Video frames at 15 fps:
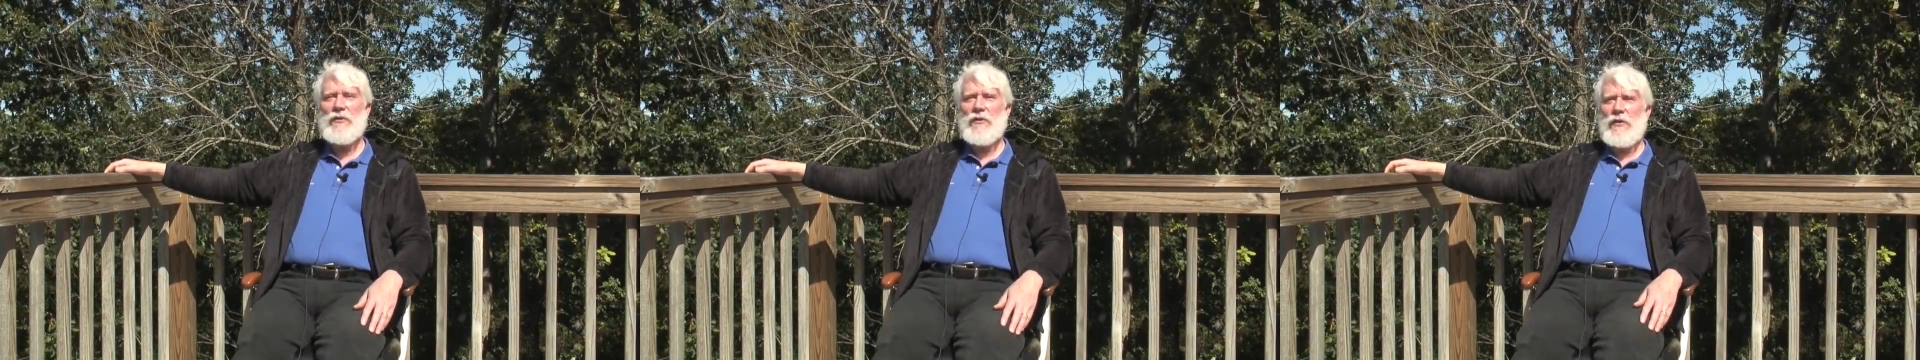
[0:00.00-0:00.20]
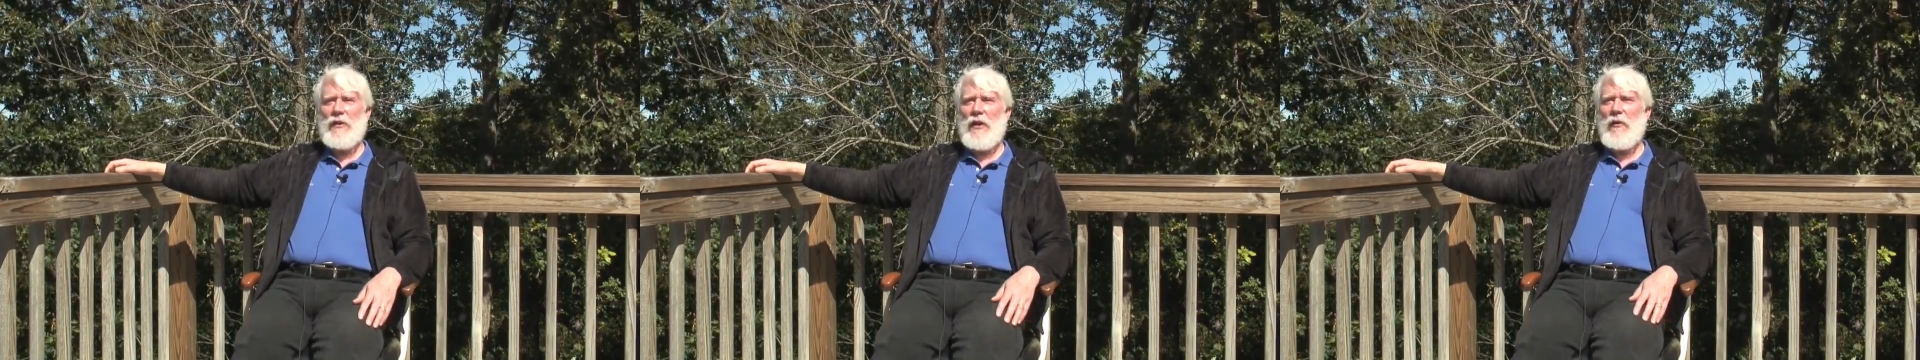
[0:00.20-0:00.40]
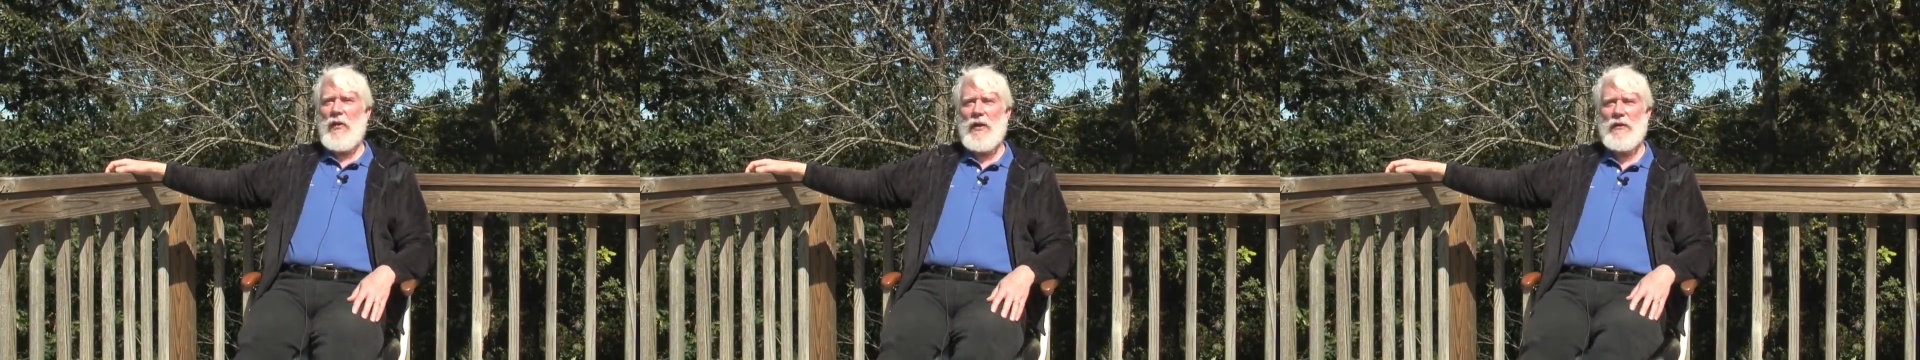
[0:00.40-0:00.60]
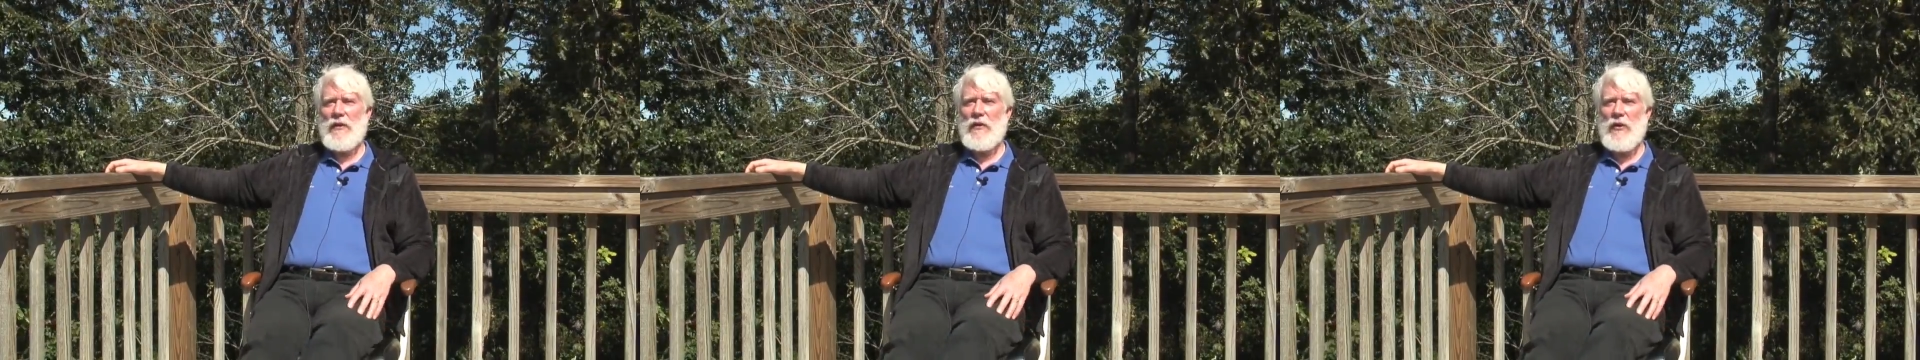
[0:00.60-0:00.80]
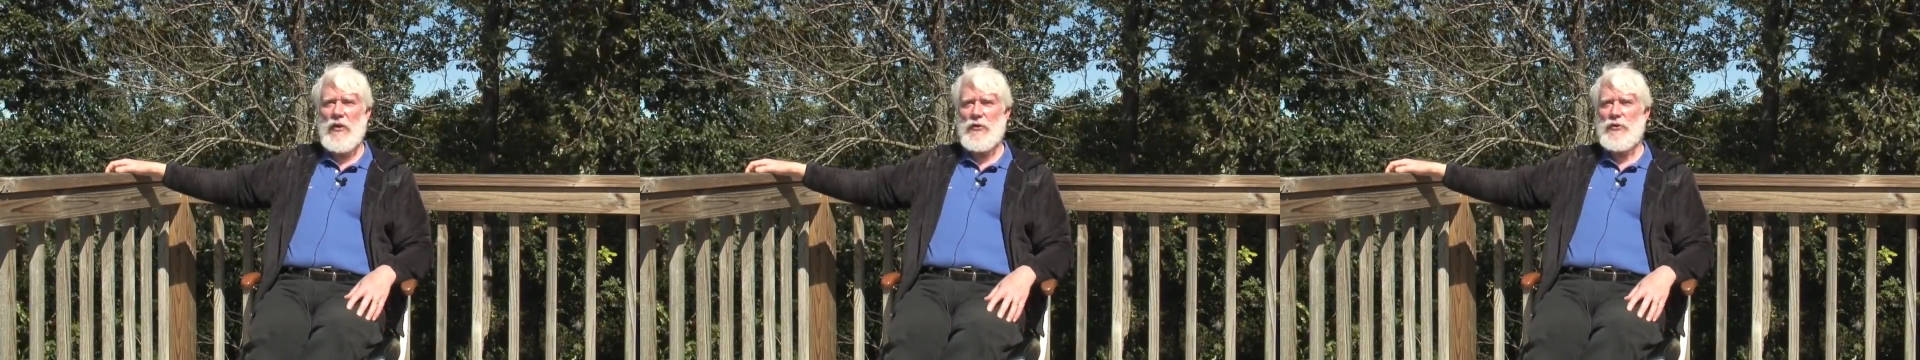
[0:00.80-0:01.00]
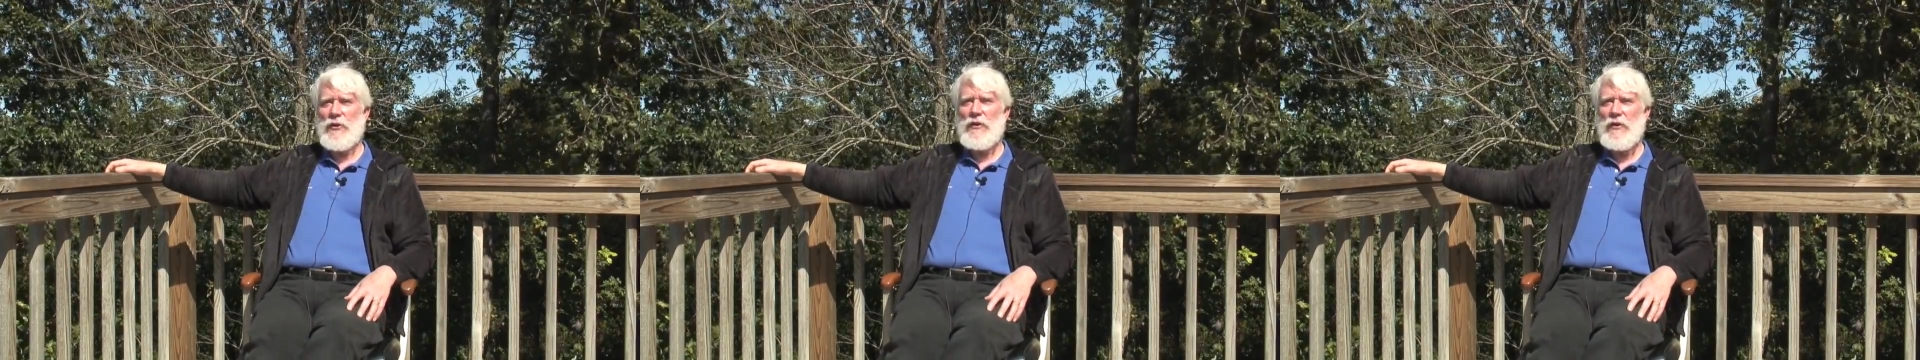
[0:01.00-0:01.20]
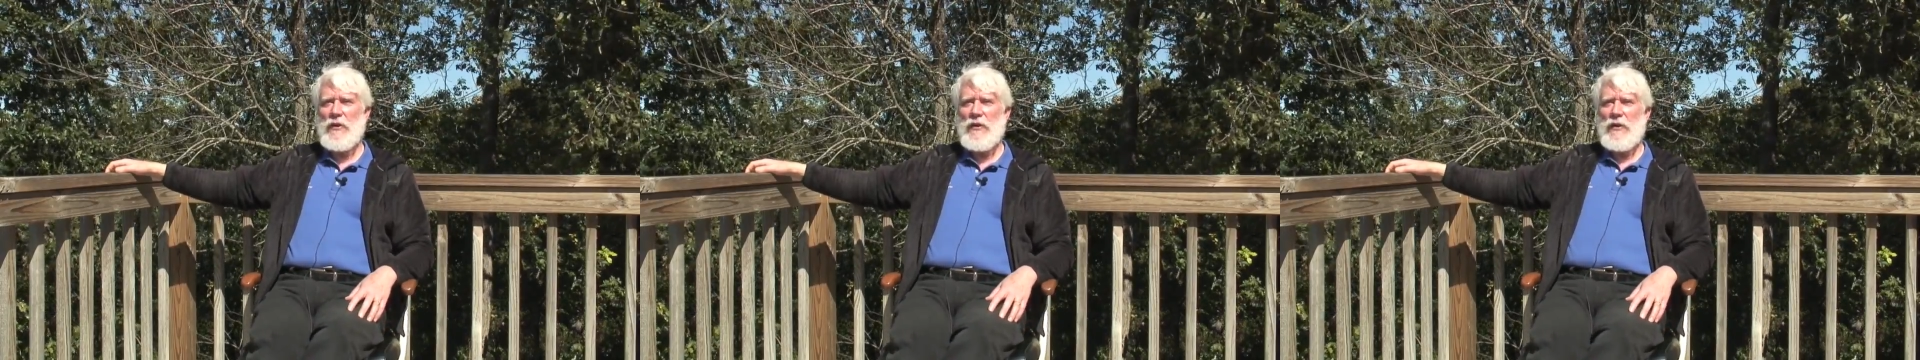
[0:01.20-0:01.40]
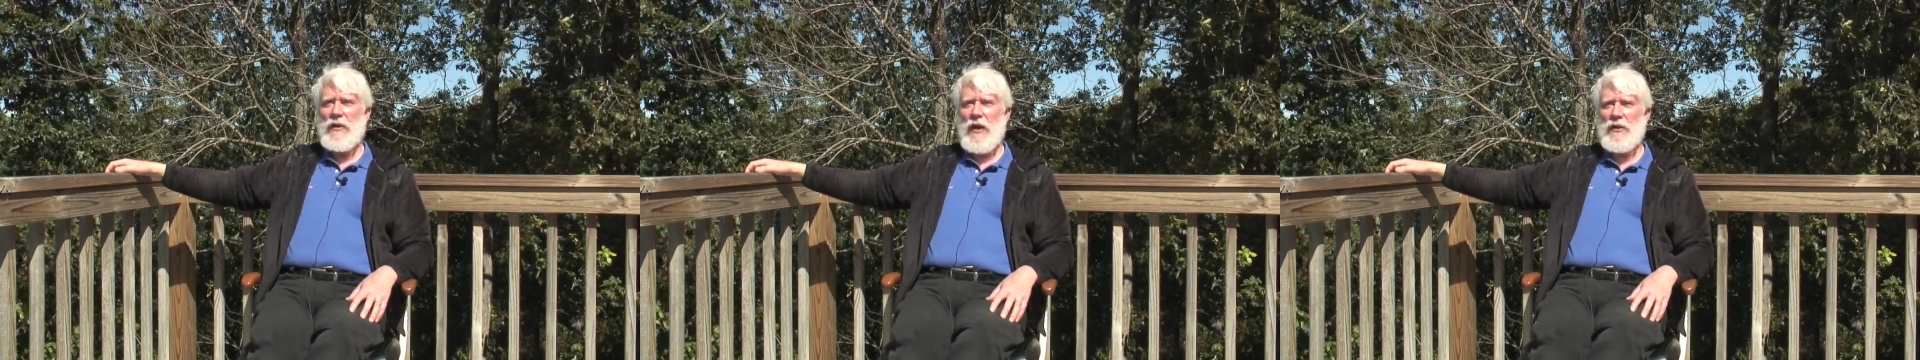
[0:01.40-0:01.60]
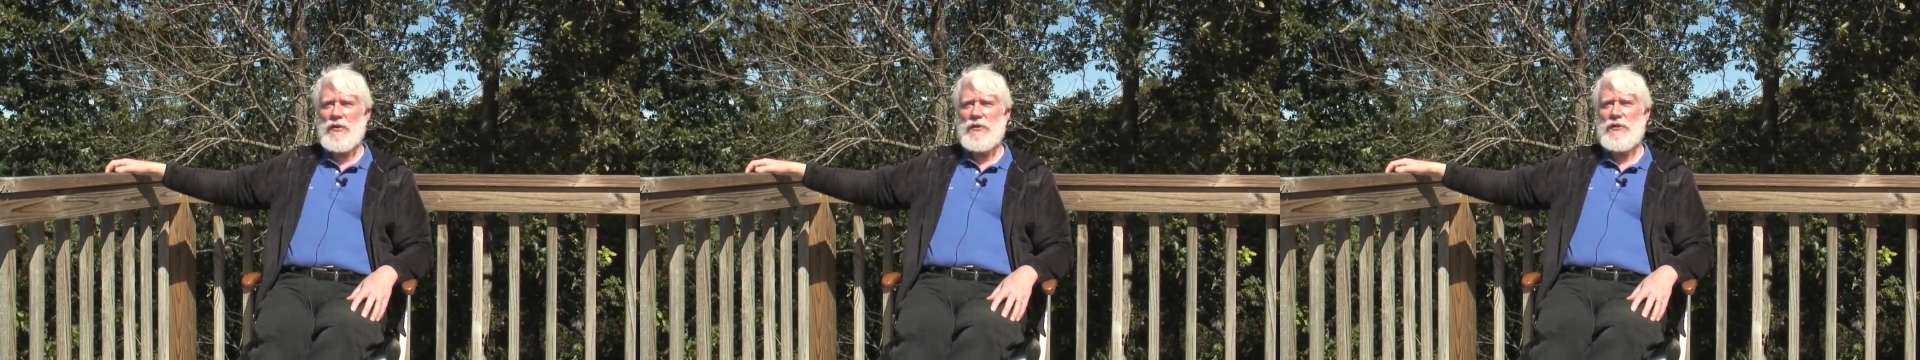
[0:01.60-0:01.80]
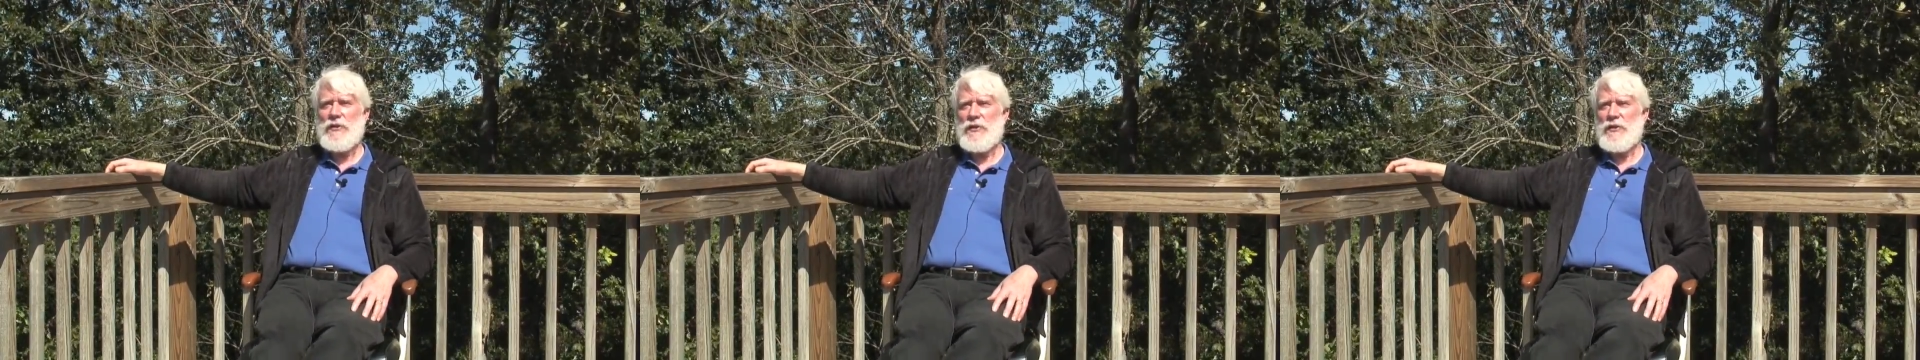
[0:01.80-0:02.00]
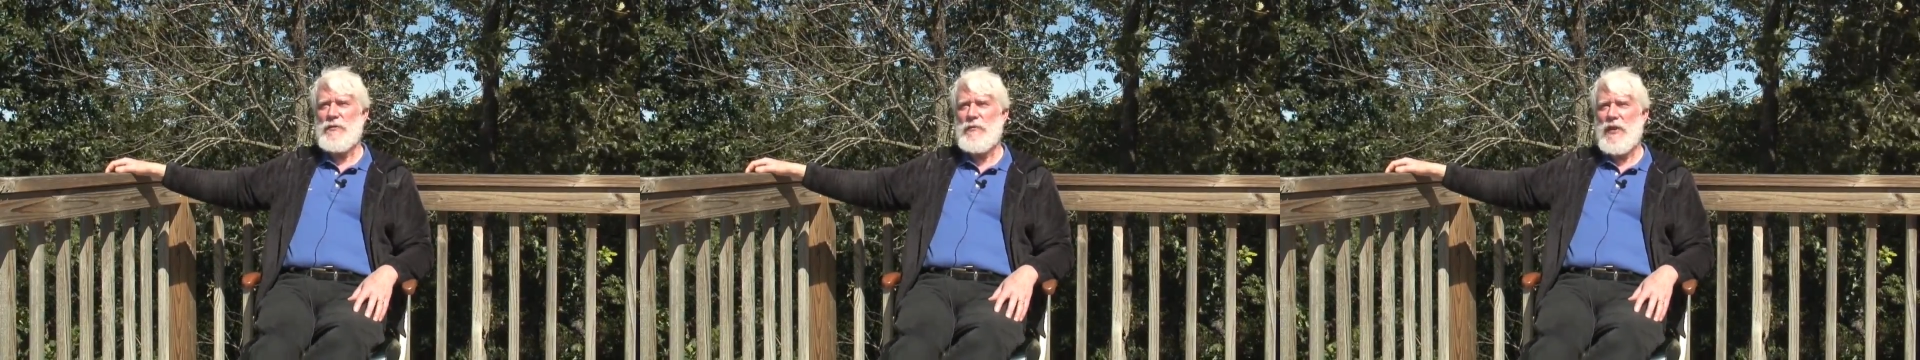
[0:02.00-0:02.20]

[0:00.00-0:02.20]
Sure, you can go out into the larger conscious system.